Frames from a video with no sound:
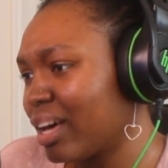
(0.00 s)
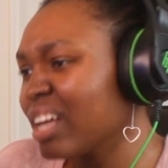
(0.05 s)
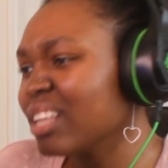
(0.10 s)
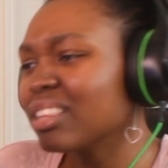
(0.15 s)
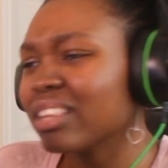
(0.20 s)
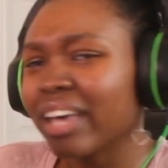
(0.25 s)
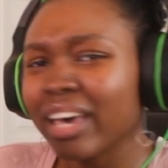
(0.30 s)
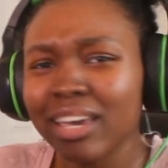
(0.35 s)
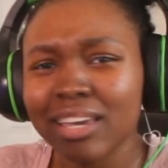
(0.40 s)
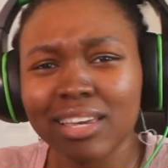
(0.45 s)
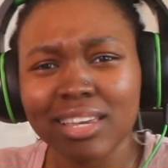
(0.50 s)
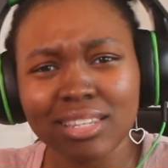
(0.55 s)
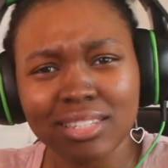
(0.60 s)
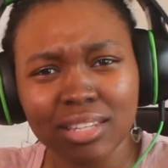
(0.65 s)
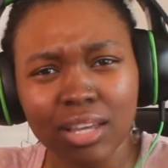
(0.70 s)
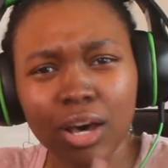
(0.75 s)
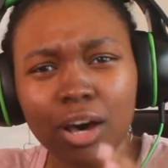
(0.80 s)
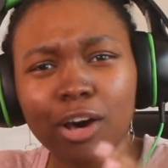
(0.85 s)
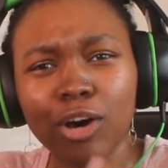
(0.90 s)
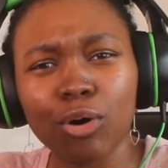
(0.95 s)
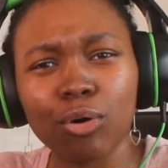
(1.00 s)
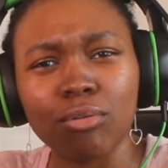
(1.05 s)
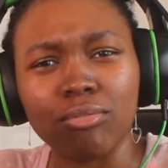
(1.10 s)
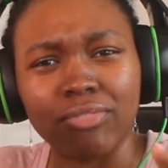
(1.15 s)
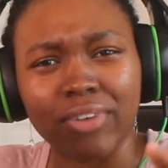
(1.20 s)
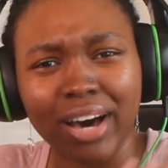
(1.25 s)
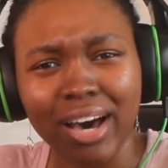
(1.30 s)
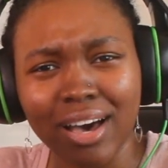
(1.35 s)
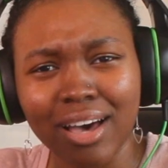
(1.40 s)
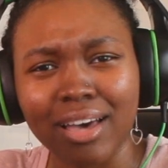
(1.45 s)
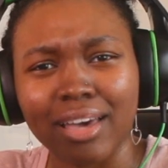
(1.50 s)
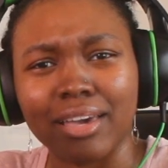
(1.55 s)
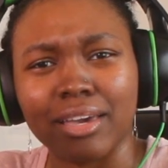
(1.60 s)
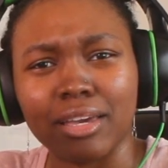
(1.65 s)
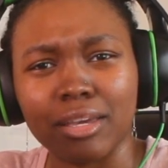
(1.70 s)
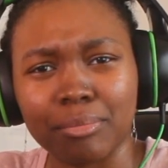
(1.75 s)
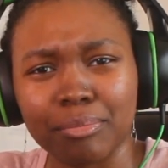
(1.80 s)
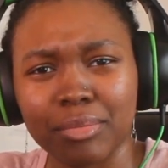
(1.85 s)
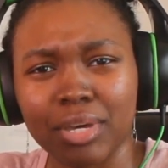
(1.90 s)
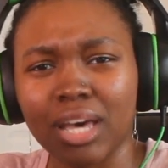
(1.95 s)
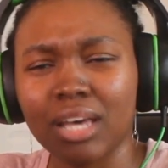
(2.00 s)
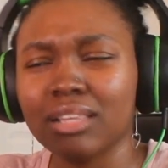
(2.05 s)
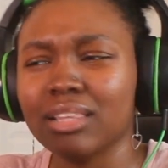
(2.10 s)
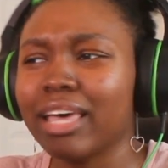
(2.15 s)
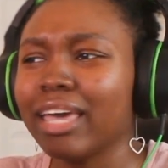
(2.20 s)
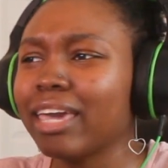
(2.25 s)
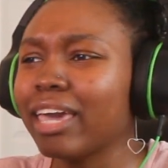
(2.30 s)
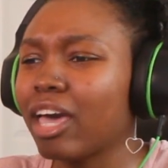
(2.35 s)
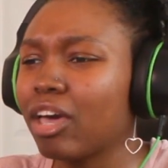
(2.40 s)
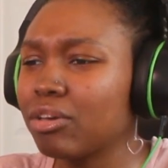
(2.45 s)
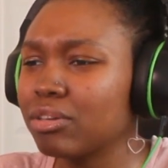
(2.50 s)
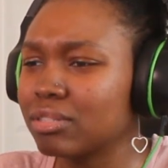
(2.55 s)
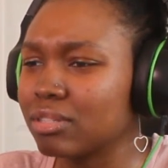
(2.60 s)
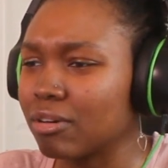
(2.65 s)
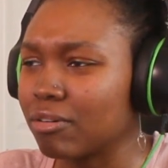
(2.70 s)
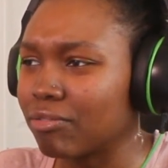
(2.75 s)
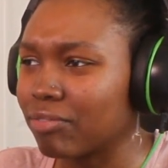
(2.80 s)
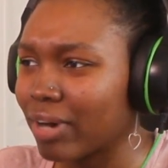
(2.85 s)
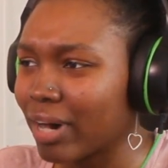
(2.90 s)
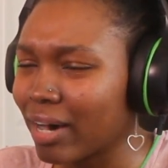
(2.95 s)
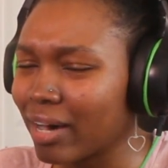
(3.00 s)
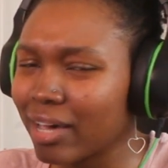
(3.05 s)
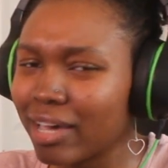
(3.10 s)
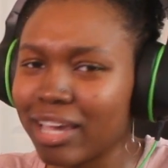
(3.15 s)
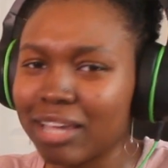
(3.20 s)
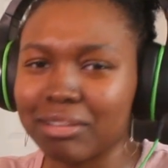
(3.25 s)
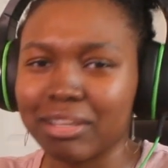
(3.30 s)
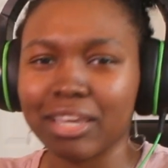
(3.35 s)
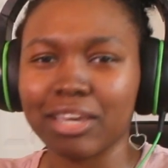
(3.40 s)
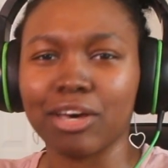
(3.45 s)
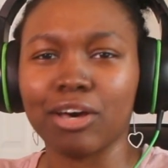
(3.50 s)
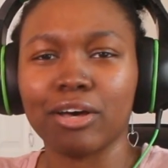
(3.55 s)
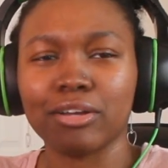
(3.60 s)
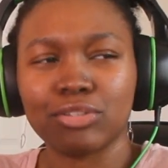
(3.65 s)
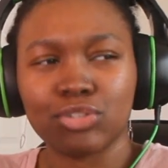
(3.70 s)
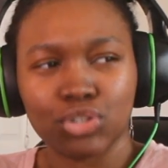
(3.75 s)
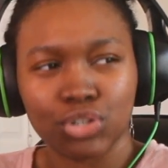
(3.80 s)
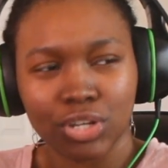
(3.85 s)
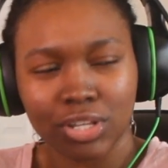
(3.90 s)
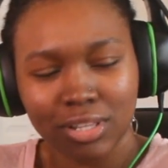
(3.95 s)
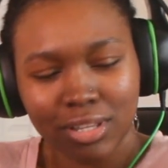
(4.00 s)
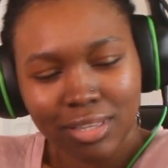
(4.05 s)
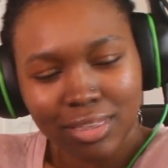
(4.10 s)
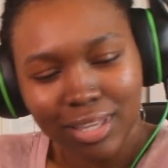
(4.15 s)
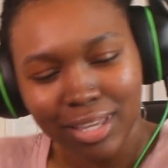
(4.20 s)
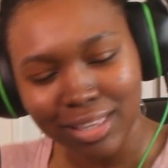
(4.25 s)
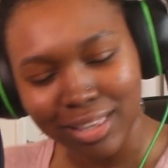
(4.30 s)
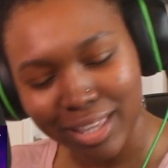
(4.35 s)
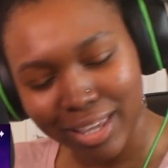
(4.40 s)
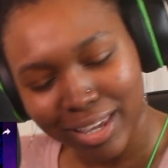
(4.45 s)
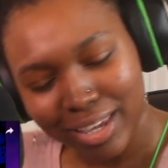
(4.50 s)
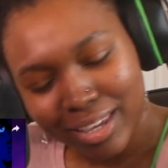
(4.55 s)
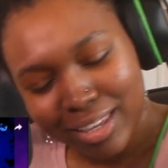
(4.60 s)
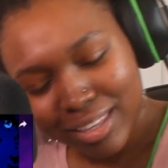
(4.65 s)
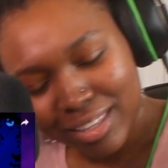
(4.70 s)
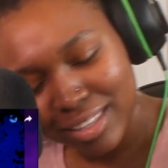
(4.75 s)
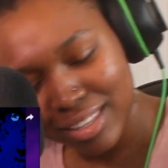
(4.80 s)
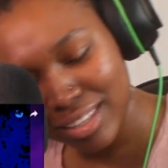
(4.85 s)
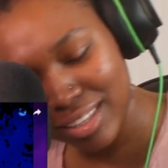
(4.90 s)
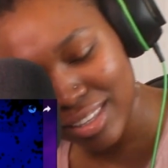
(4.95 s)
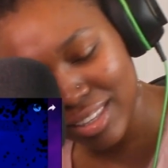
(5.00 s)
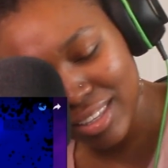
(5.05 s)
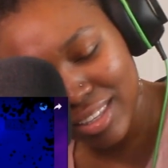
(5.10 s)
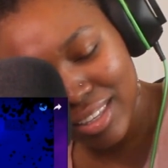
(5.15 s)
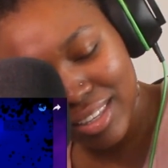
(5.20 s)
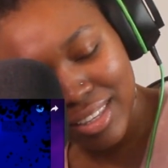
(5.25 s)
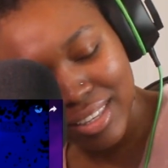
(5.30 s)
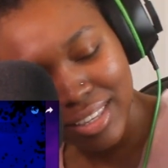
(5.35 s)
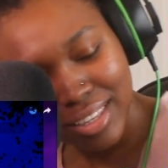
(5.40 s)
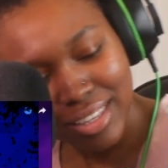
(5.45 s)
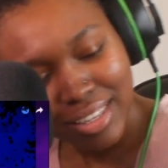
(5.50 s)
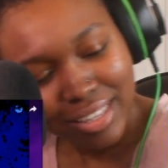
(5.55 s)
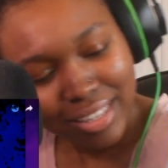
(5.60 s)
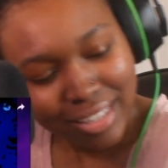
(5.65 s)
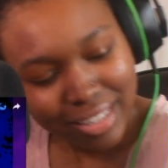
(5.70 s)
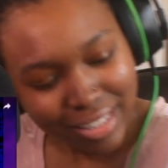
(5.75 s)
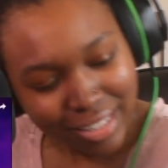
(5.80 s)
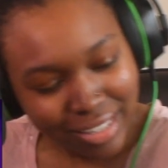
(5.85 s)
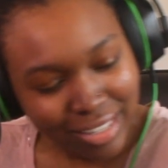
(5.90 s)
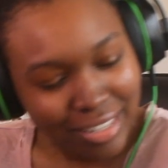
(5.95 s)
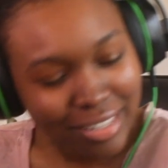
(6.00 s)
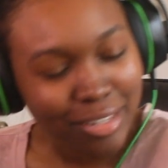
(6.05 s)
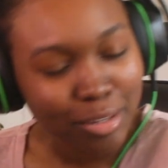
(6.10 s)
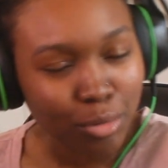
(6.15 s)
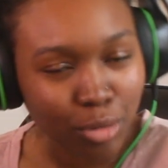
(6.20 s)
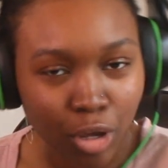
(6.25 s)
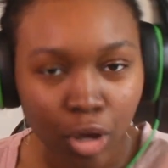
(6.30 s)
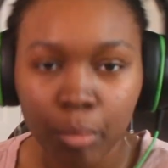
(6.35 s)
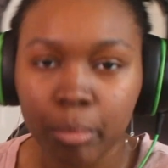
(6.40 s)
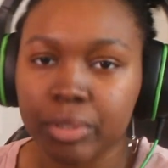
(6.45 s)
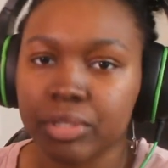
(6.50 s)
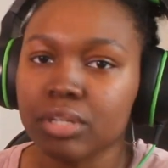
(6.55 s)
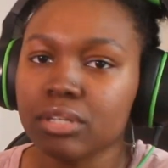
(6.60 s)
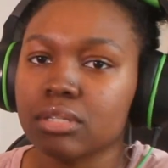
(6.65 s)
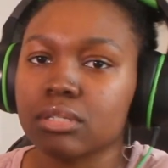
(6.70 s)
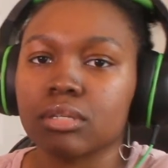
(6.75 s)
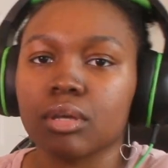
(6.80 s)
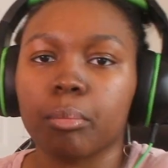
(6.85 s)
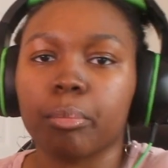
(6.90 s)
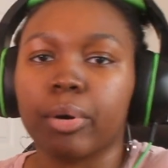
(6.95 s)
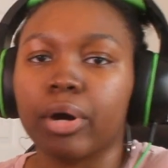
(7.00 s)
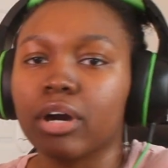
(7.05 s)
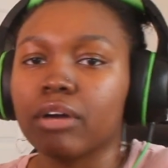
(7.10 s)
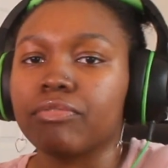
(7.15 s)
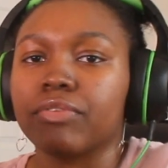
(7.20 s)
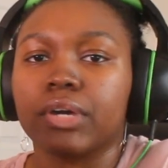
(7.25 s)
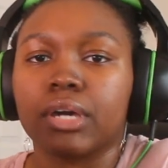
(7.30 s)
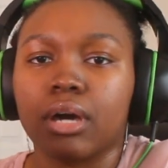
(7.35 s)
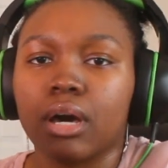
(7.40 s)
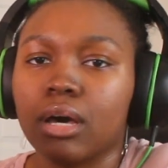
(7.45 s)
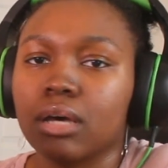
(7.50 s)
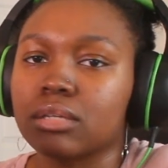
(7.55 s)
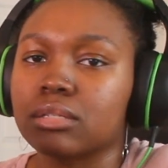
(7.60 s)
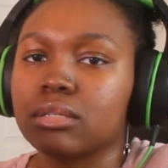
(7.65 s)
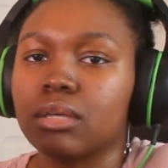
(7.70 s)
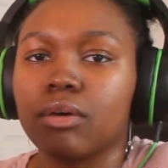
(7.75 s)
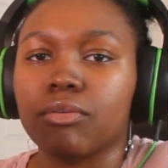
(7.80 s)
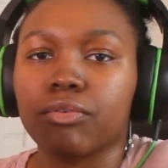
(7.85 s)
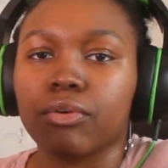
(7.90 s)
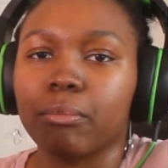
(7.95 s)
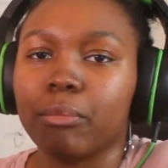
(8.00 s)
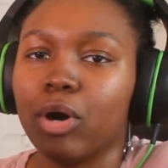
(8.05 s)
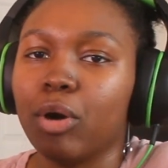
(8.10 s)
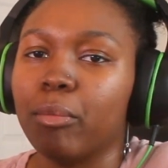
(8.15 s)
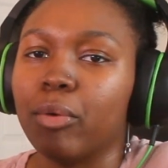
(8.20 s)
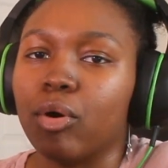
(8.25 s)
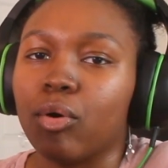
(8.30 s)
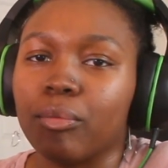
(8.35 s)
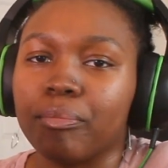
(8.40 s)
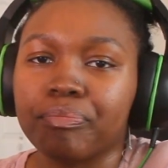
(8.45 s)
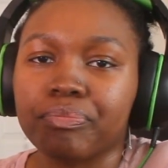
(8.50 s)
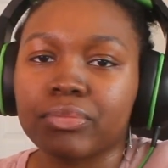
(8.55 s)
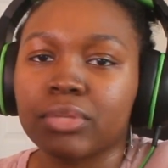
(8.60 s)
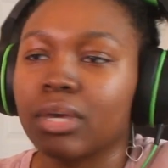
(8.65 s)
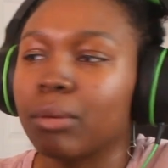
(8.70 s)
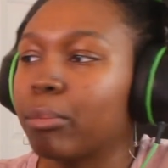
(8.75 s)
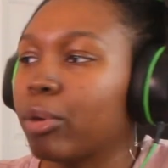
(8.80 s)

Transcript: I like, it's a whole vibe. I like how it's a vibe. They all chilling. They like, you know, but this is a perfect concept for Momo.